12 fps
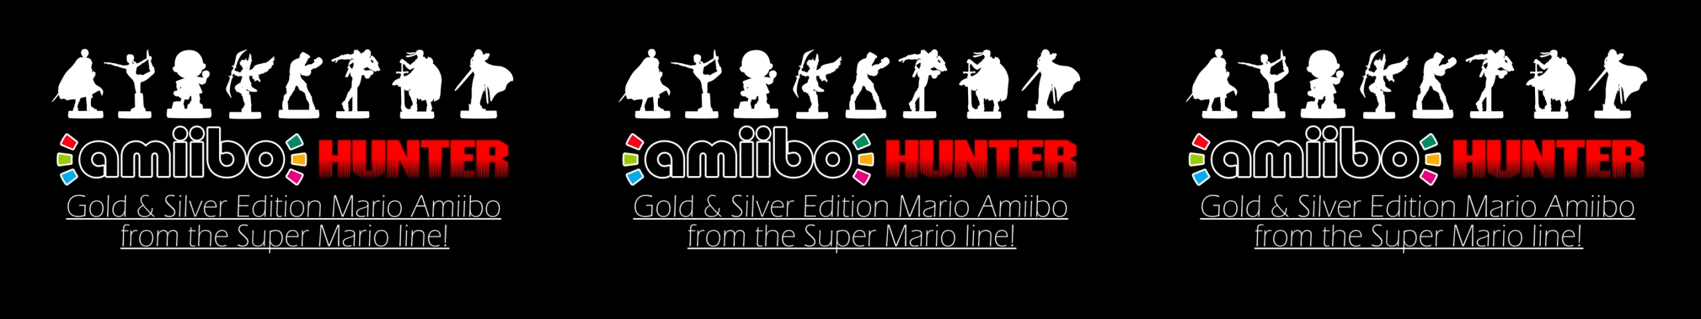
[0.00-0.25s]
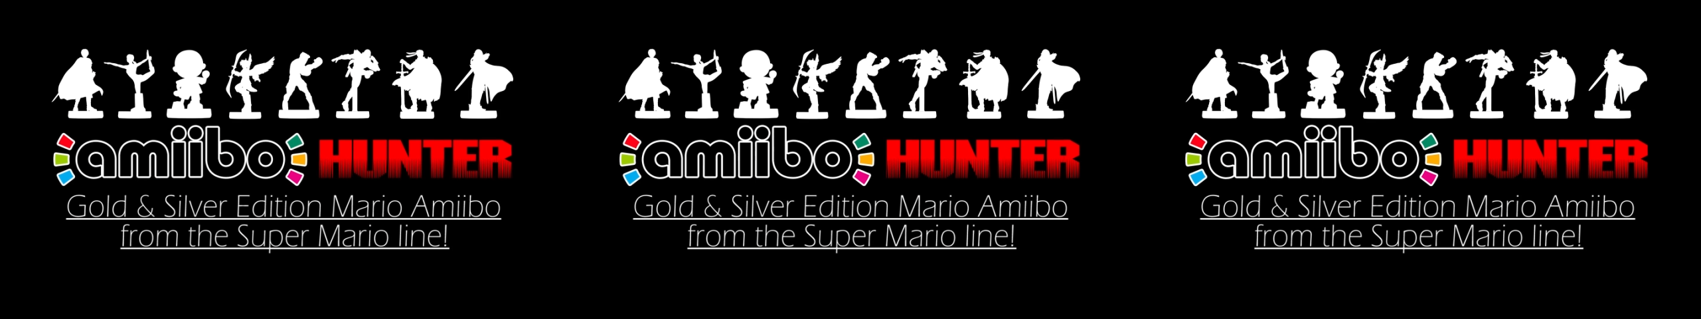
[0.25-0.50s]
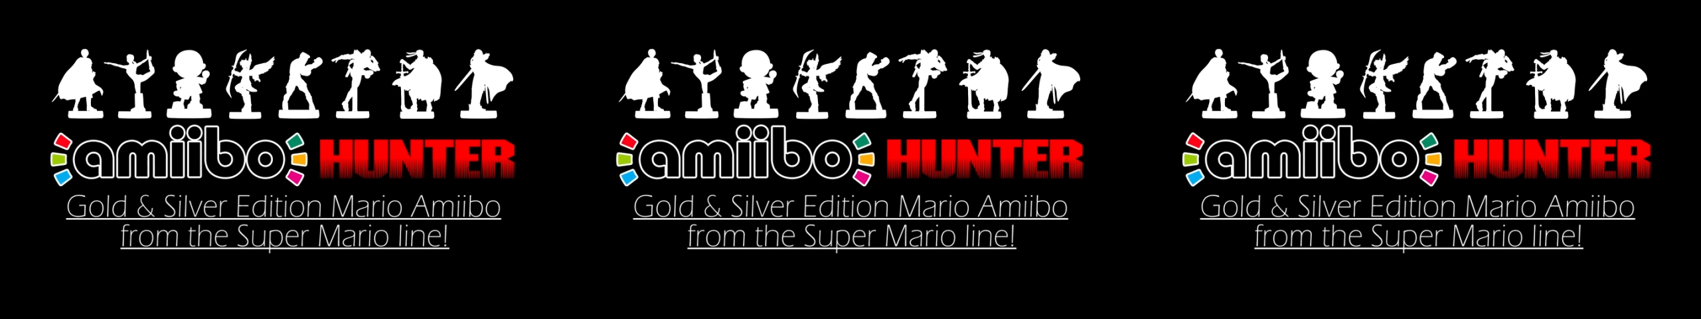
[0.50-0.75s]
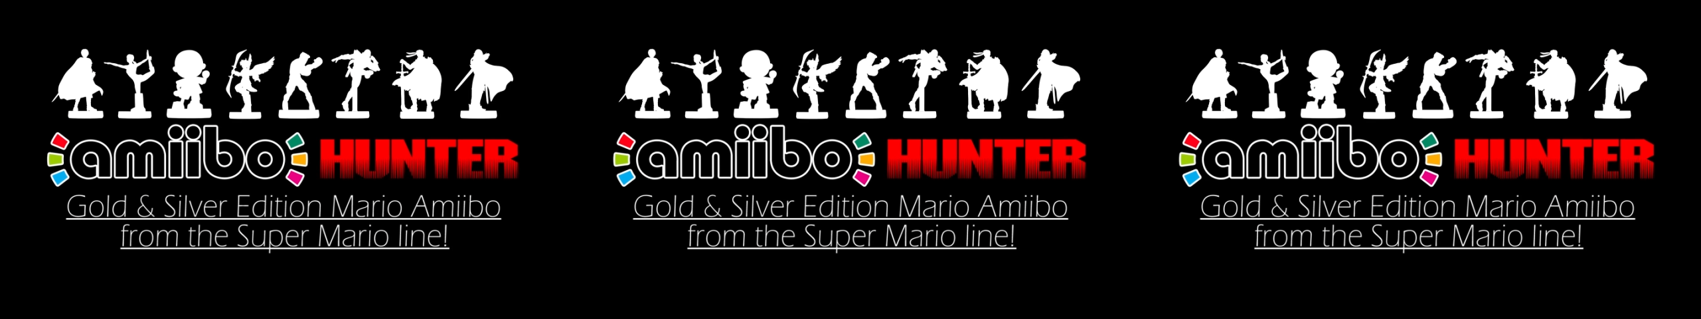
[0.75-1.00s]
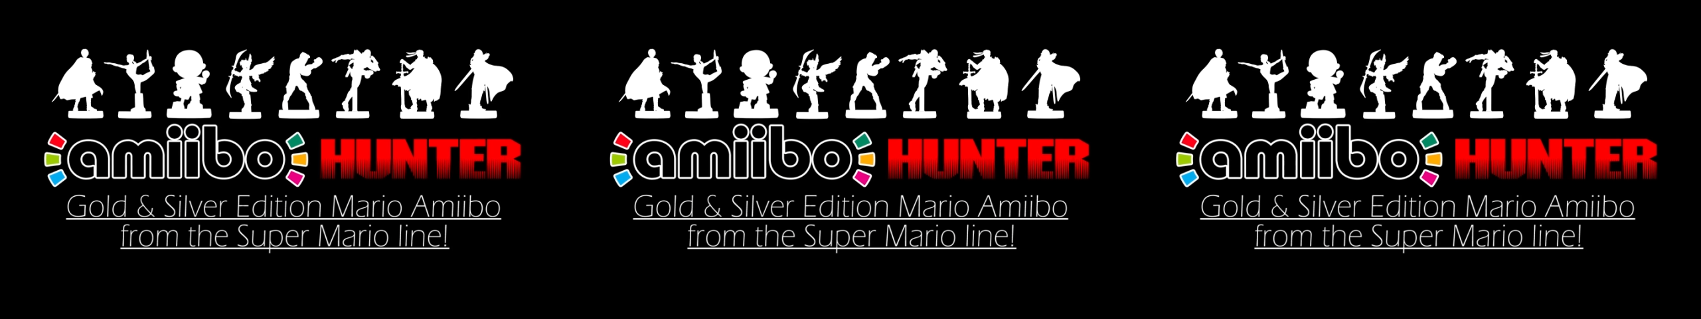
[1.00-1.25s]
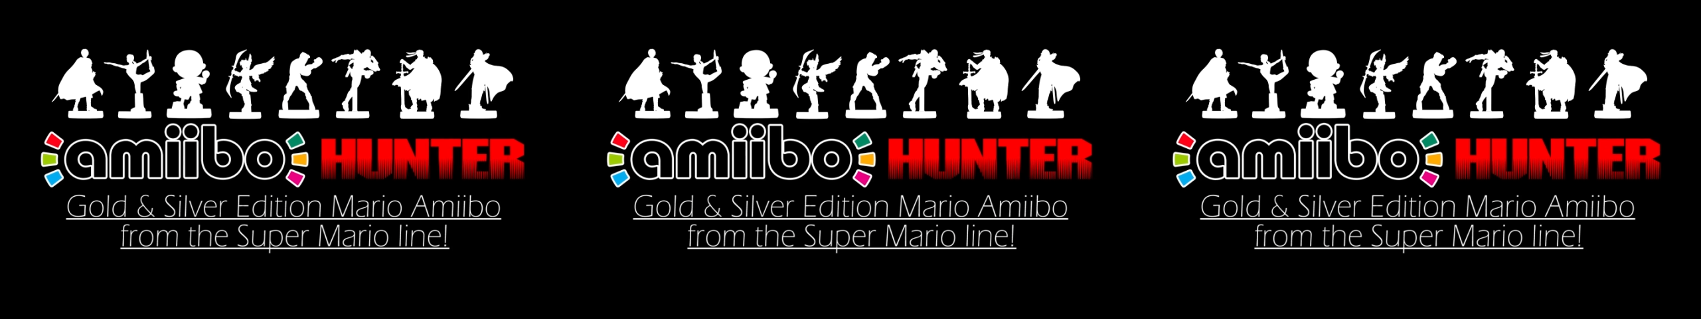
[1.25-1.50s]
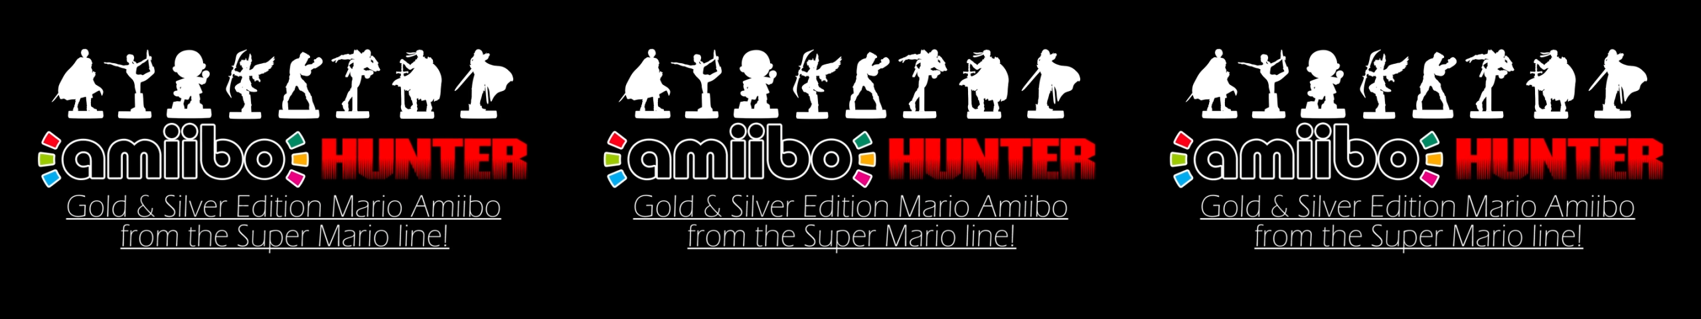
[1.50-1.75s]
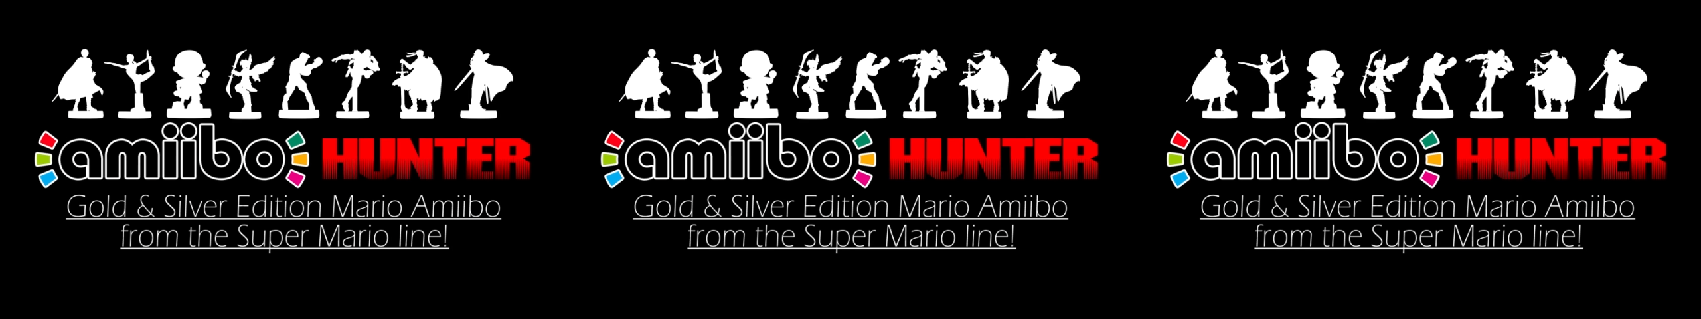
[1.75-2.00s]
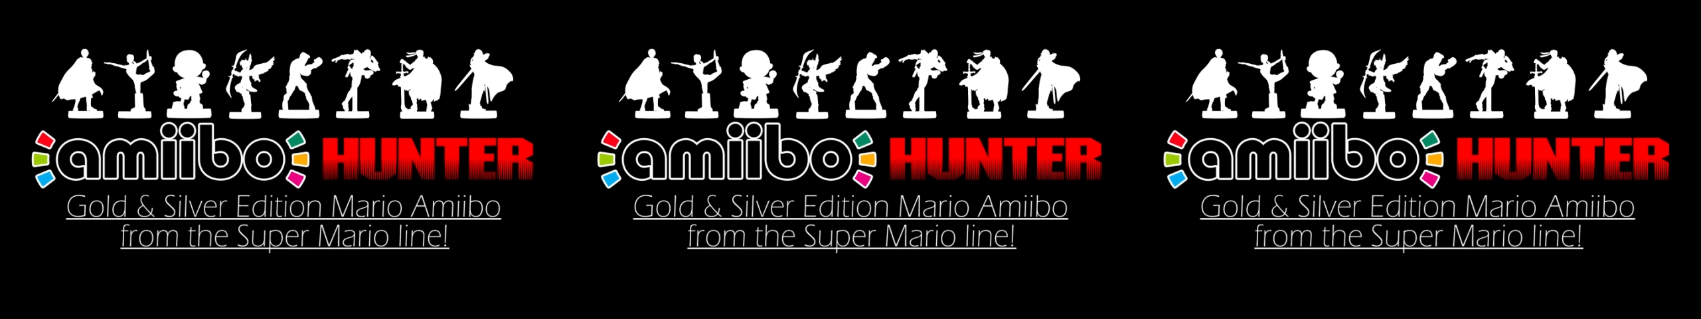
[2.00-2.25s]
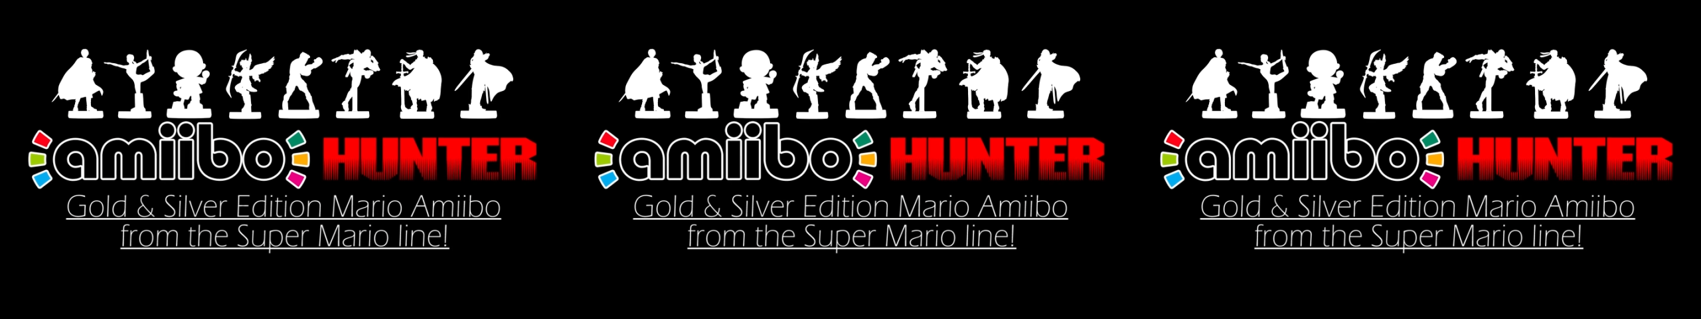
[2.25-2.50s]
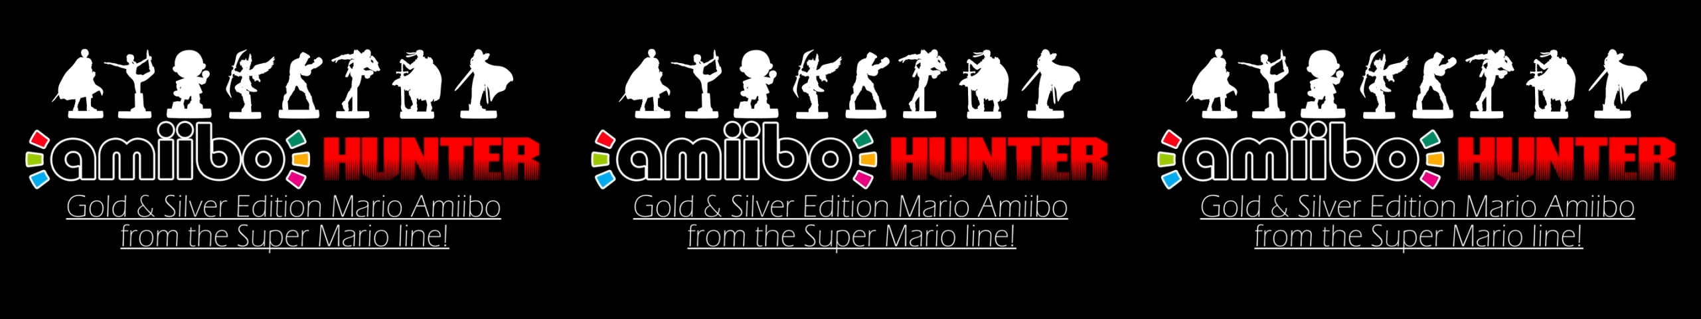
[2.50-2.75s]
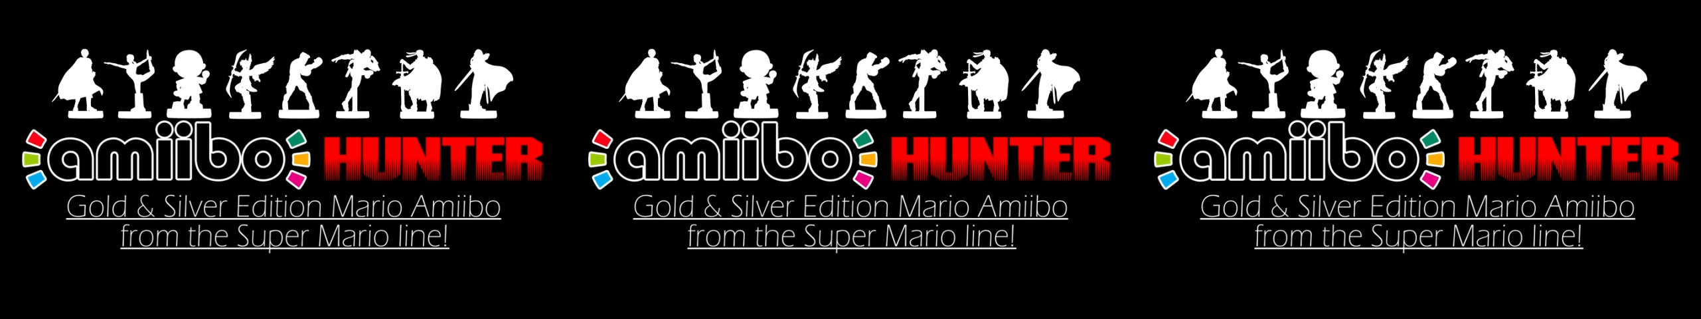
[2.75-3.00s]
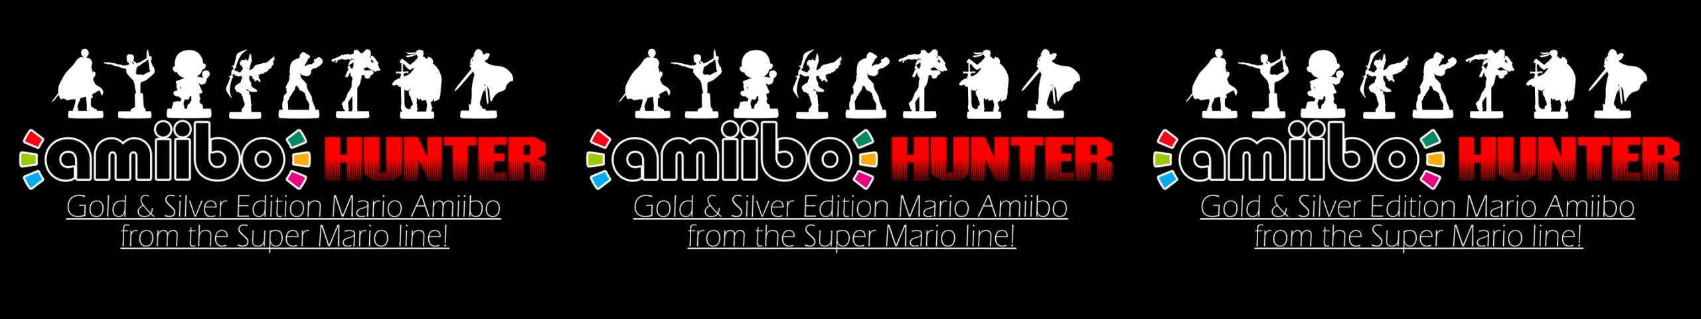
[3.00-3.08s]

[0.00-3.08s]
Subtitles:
(no speaker visible)